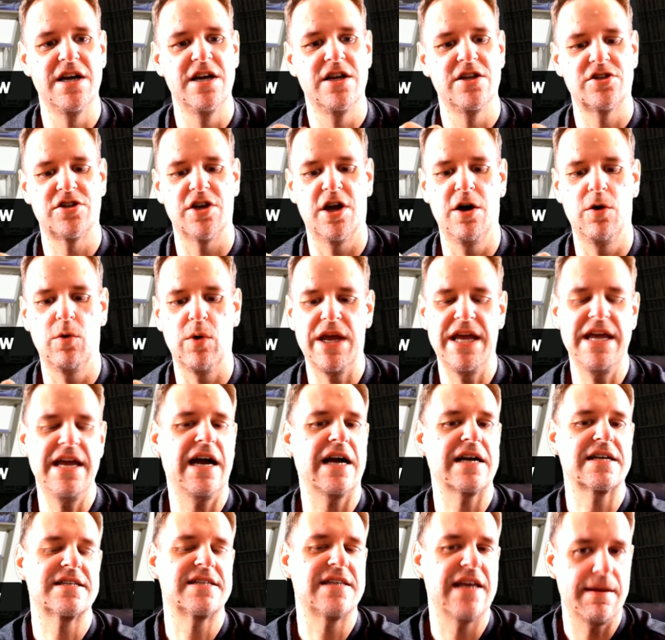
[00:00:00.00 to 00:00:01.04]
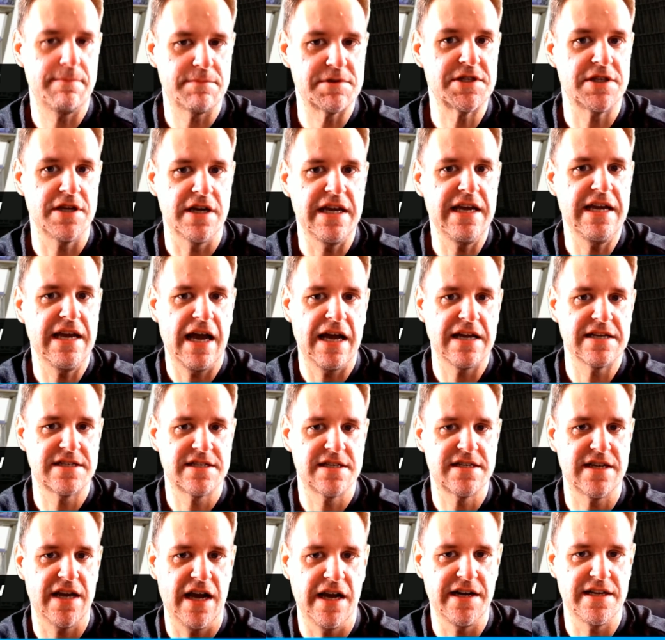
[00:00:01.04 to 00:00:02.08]
So he accepts that he has to
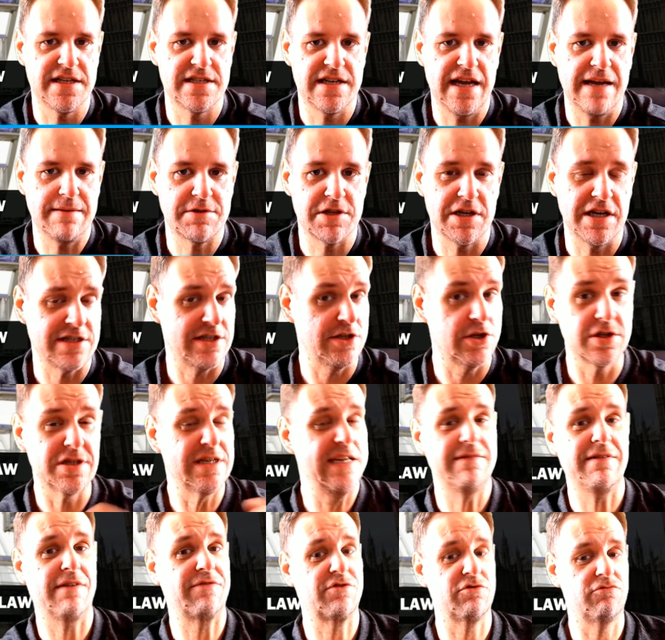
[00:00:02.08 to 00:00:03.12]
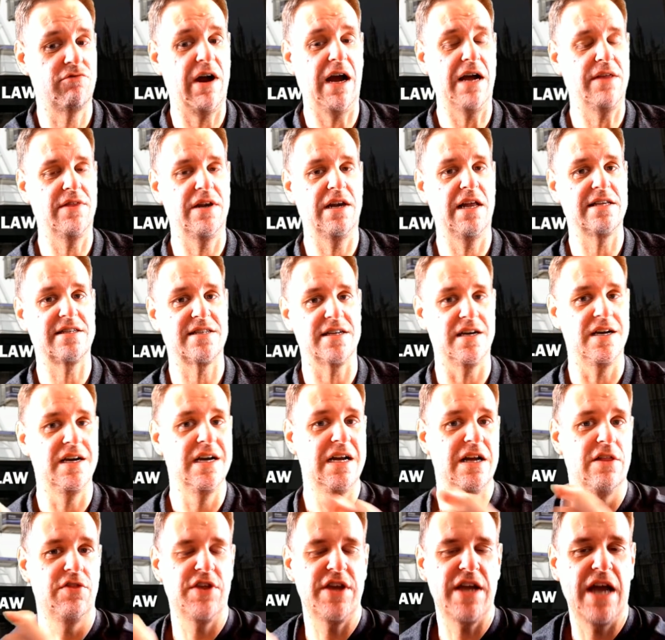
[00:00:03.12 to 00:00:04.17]
sign his name to the letter. He doesn't even have to write the letter.
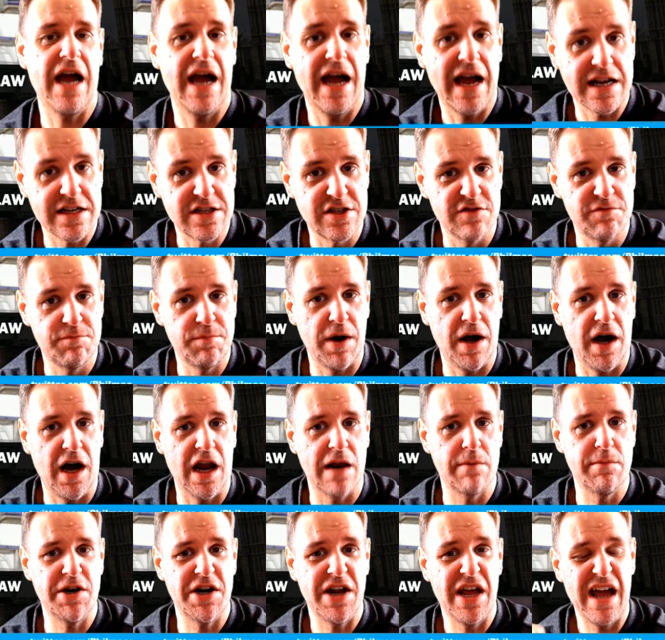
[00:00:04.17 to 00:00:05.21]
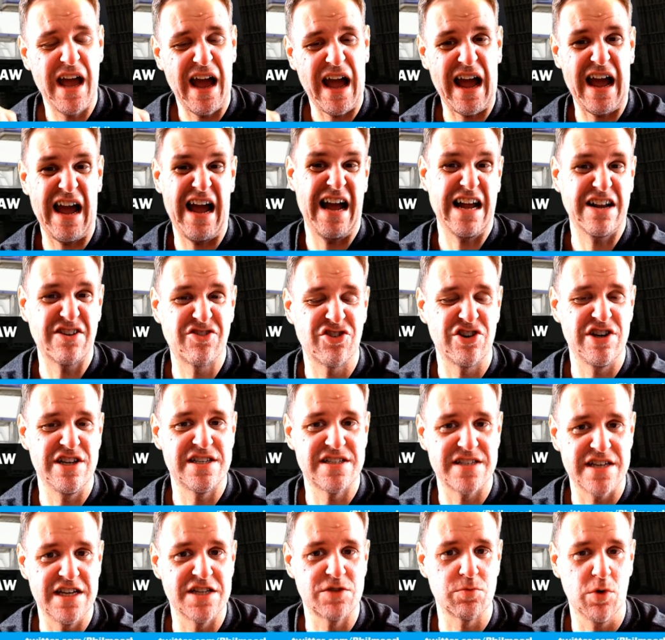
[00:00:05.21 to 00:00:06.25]
The Act of Parliament actually
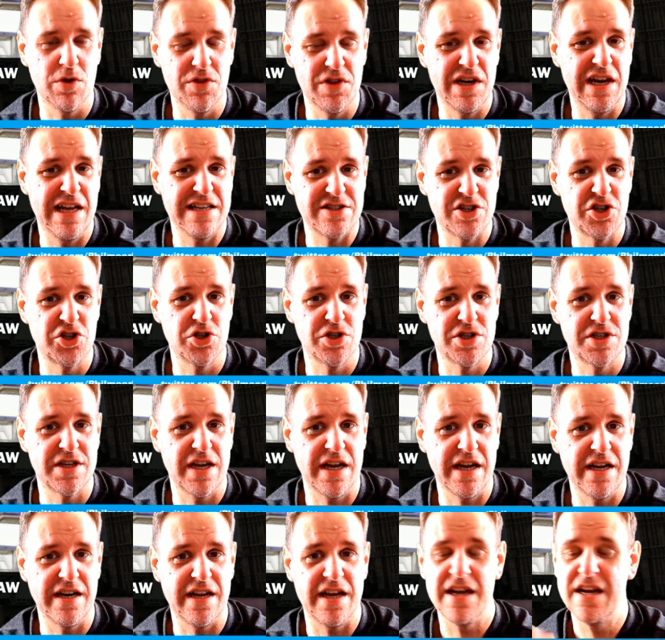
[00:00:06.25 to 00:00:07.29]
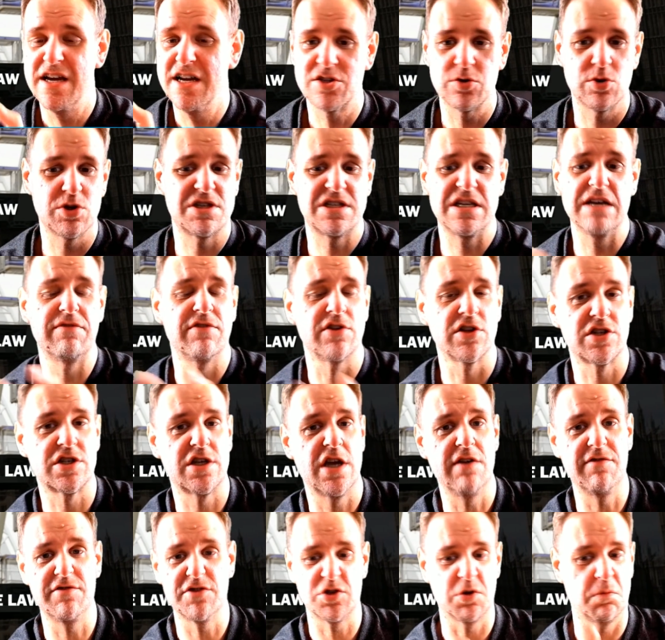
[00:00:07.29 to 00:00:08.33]
says what the letter should say in it. So a civil
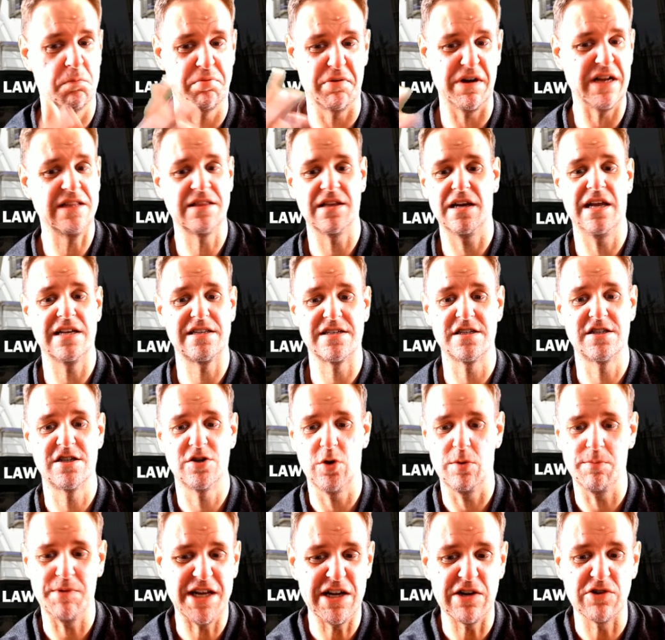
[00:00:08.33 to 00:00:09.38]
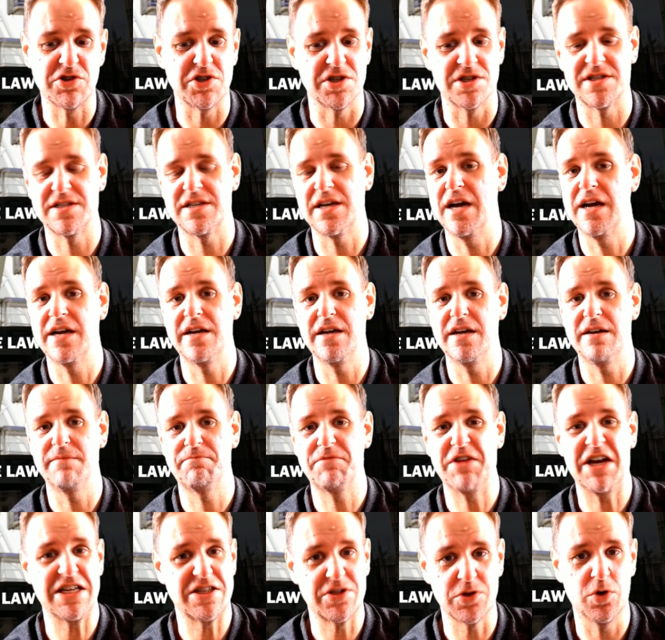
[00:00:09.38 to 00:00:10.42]
servant will bring the letter to him and he'll just sign it.
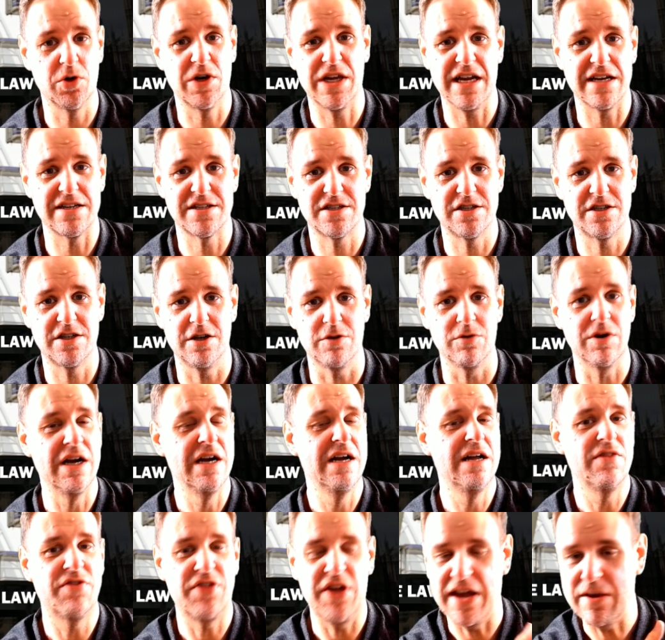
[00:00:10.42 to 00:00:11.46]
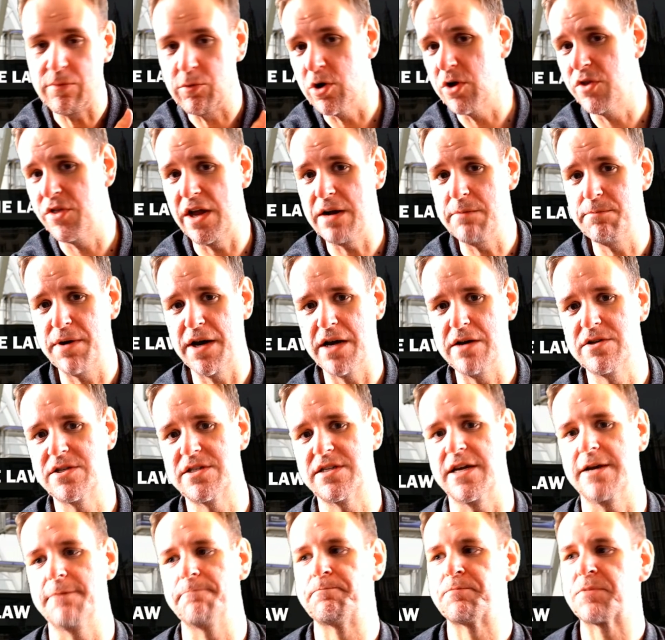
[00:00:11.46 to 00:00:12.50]
That's all he has to do. They will then post
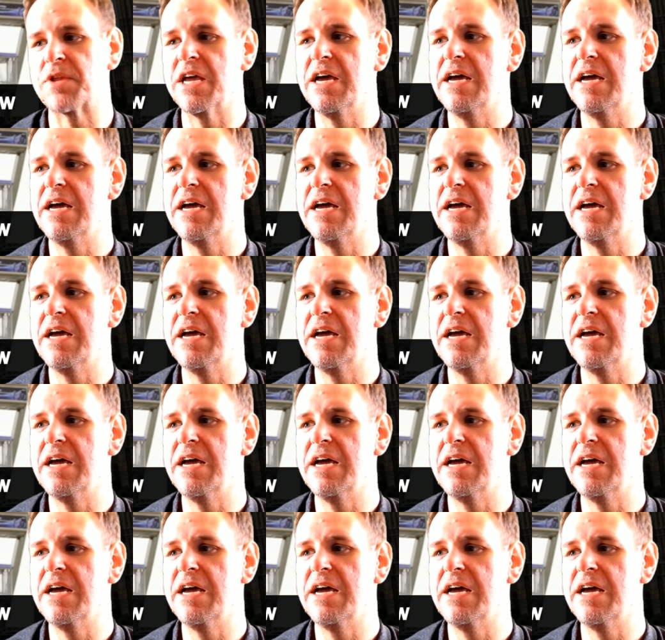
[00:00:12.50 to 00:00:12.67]
it.